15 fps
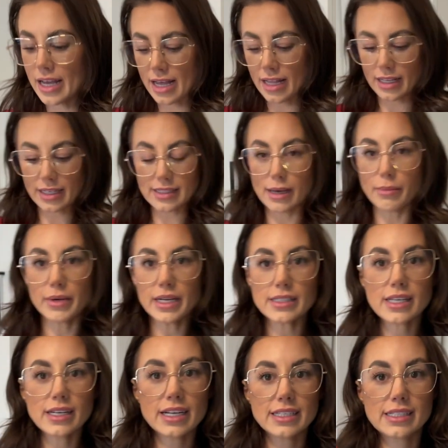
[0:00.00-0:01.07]
Like somebody's
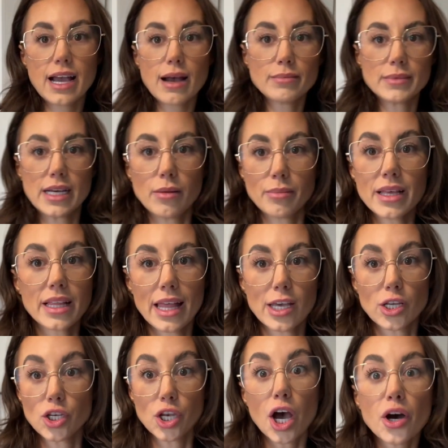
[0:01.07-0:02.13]
gonna come tell me like,
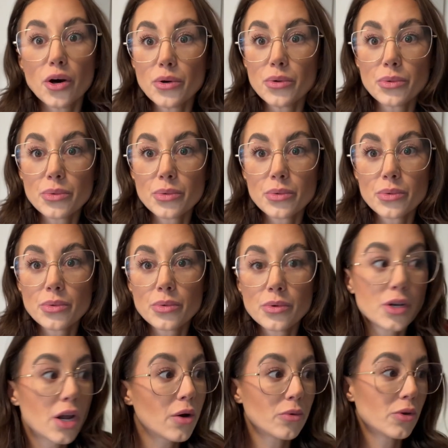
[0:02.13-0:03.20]
no,
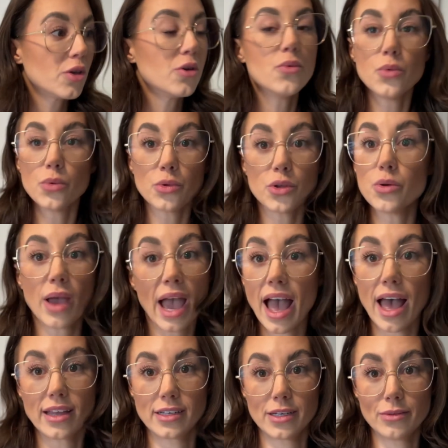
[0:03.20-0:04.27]
you
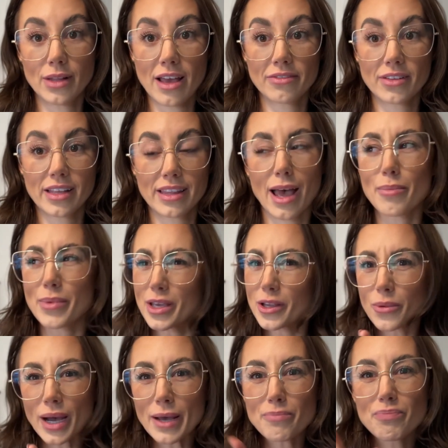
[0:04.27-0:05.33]
can't do life like that. But you know
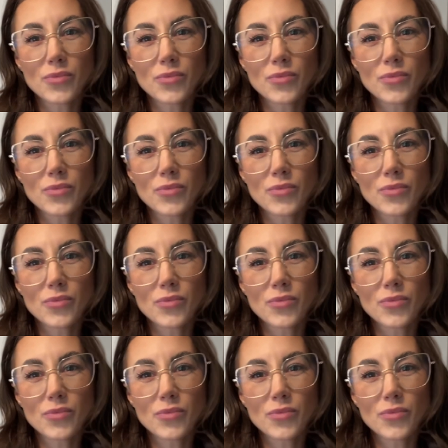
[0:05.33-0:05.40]
what?